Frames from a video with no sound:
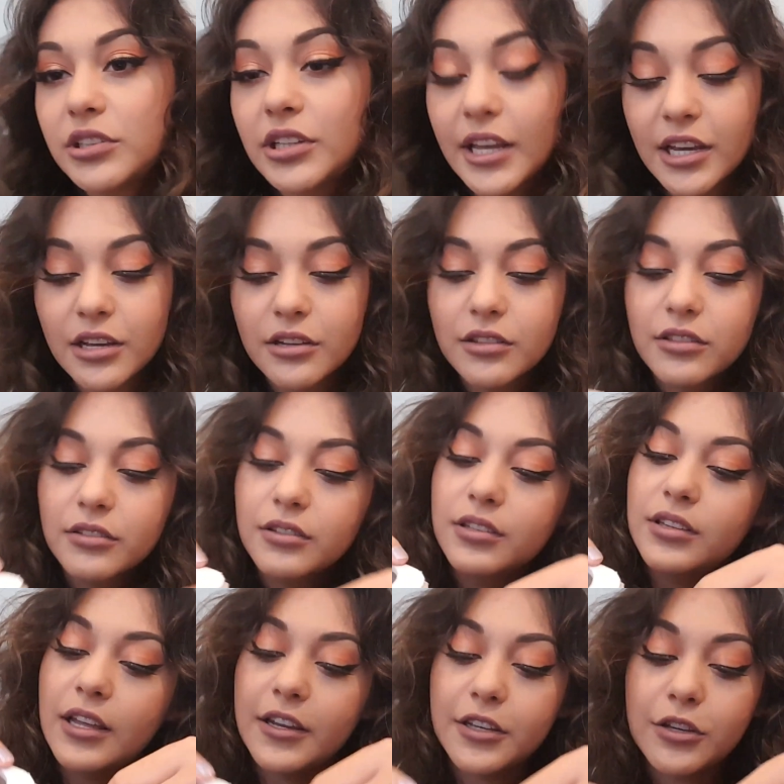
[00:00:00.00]
length
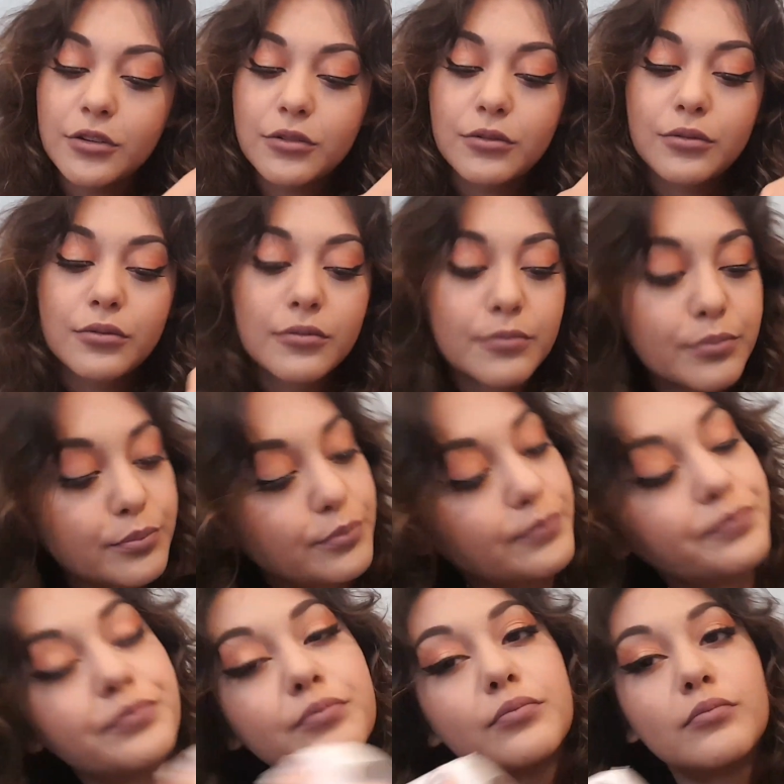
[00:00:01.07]
that you
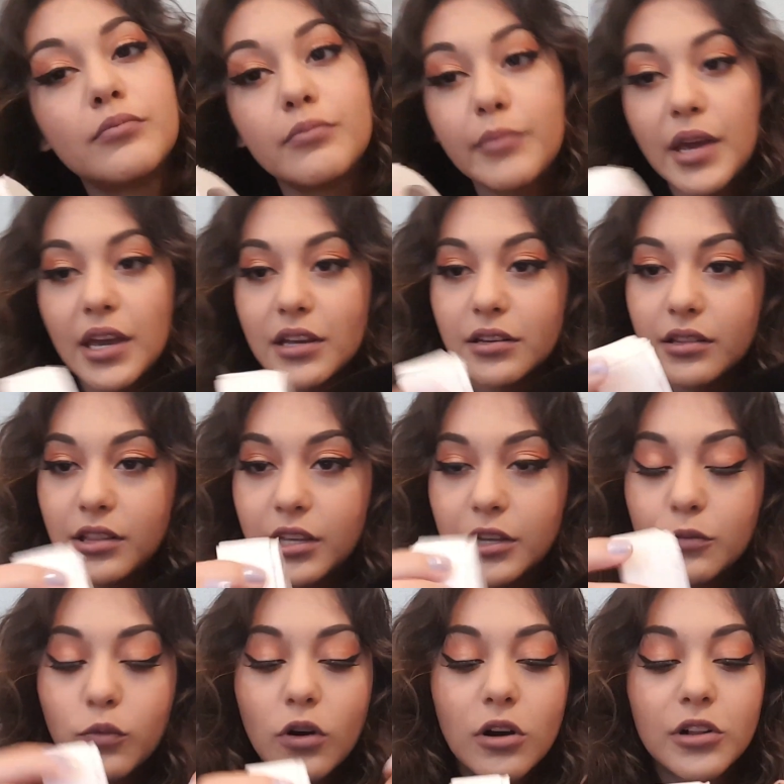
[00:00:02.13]
made the
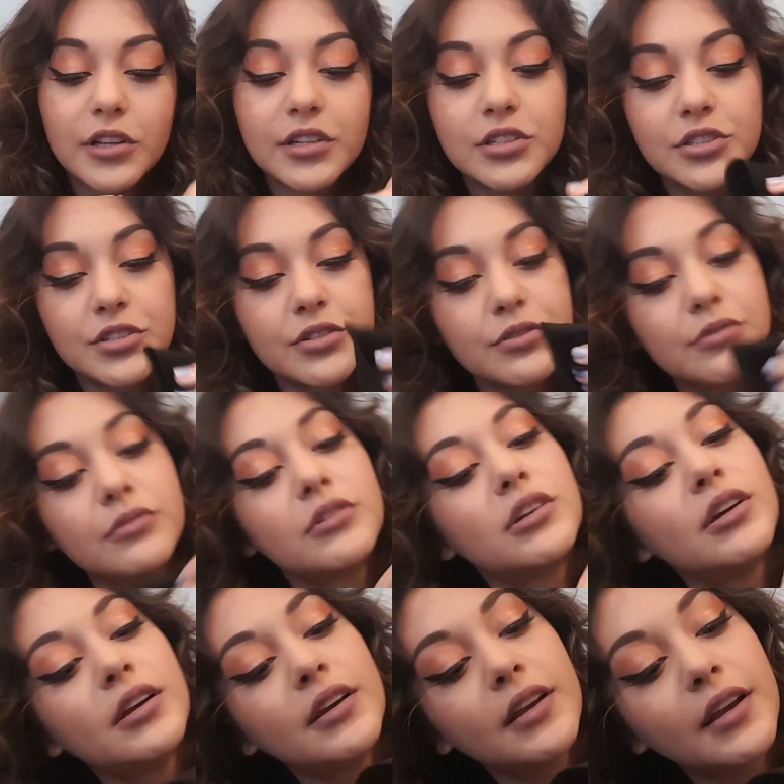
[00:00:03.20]
wall into
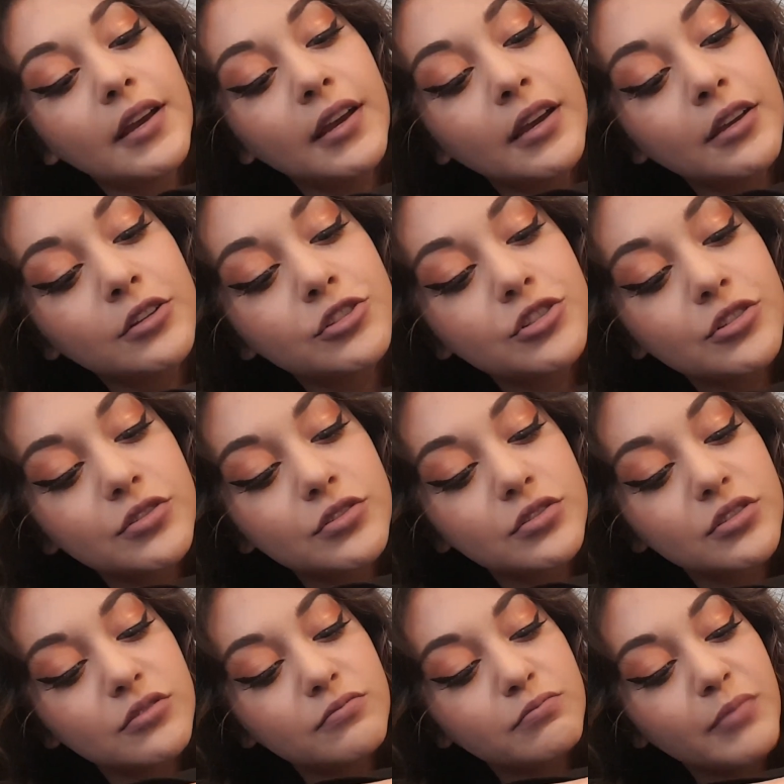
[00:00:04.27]
and
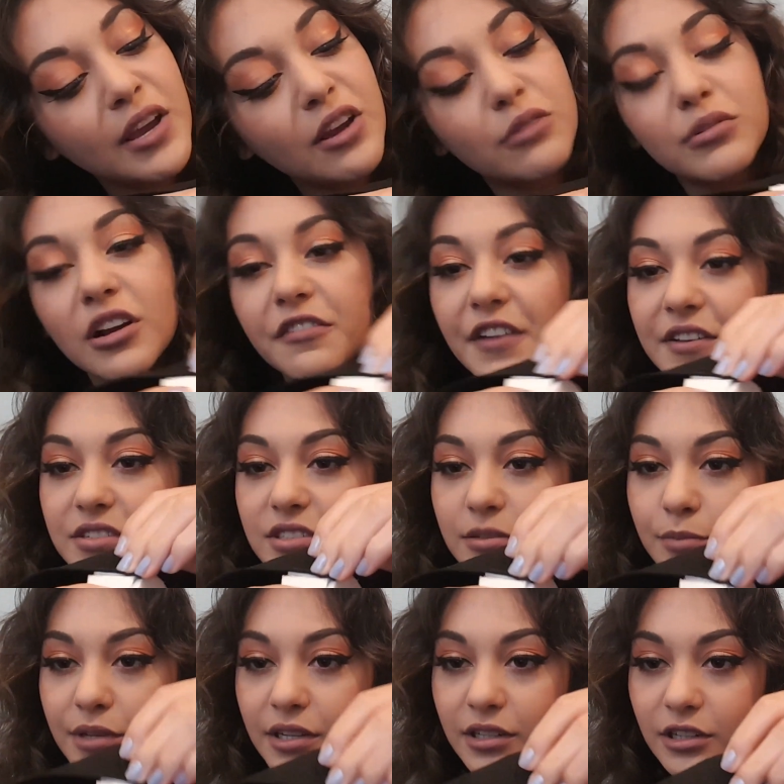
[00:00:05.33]
just make a rough
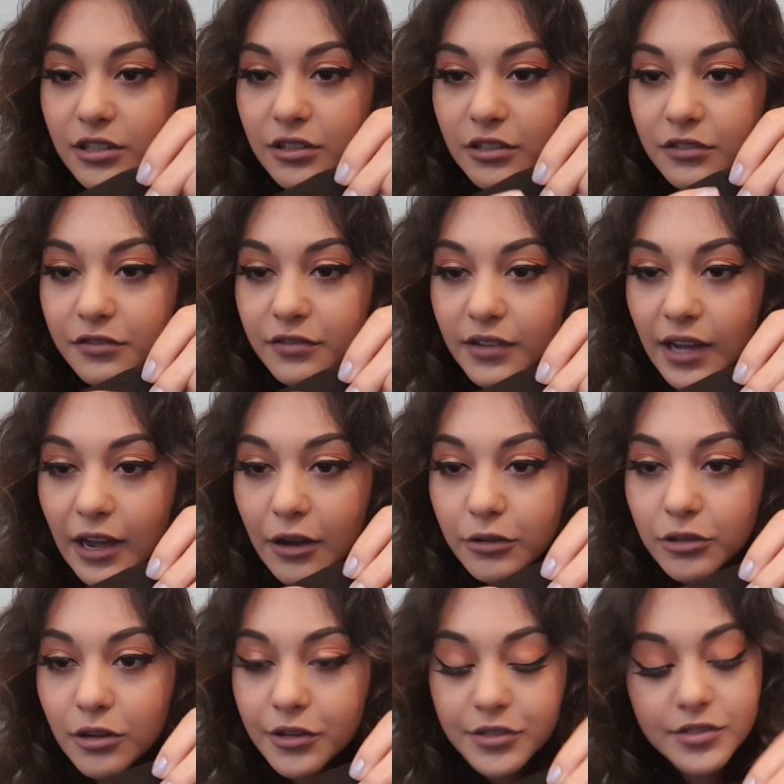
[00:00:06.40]
estimate of how
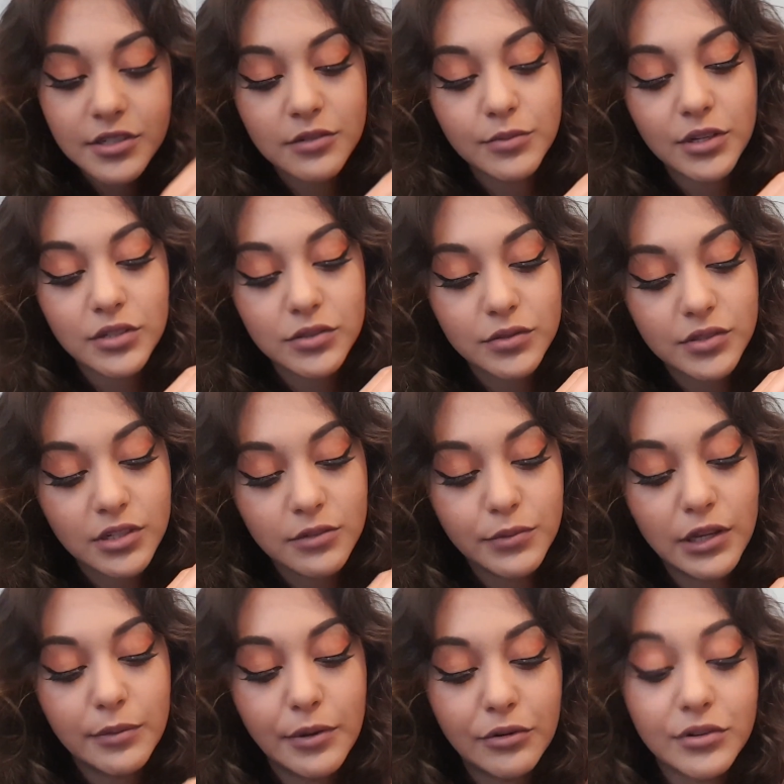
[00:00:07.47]
long it's going to be. So it's going to
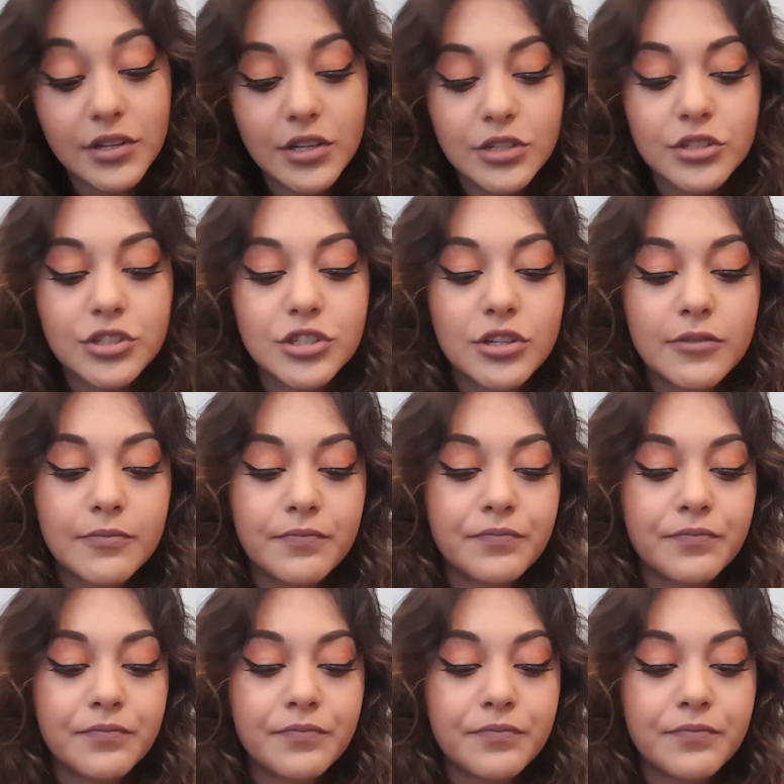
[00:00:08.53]
be about an inch.